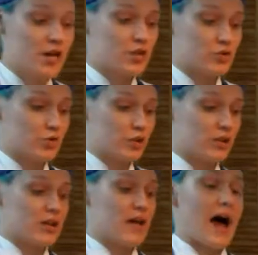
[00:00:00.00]
So
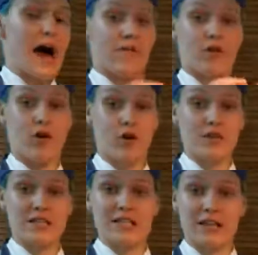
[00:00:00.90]
we'll have all
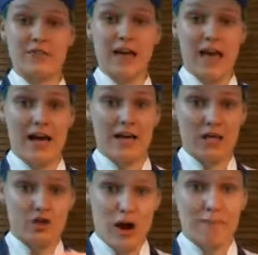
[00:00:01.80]
this lovely air
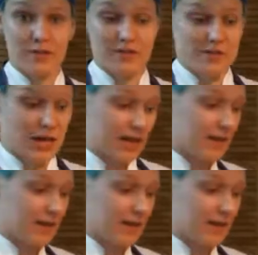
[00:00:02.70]
trapped inside.